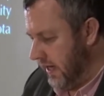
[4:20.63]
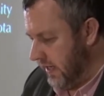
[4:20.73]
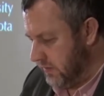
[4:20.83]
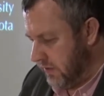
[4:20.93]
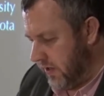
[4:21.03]

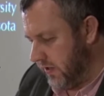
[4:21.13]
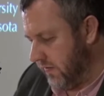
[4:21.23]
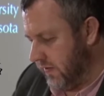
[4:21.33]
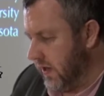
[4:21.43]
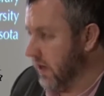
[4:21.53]
as part
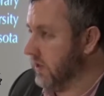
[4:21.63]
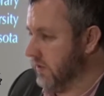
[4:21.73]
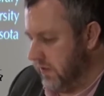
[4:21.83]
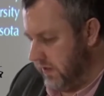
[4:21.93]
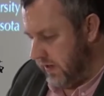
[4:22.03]
of the
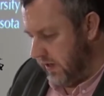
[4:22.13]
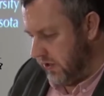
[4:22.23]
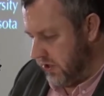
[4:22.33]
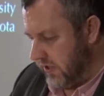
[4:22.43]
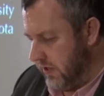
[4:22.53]
Oxford
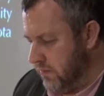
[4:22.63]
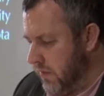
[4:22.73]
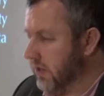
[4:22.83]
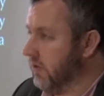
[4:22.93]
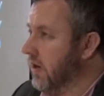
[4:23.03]
Theological
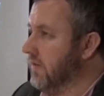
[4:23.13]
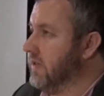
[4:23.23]
Monograph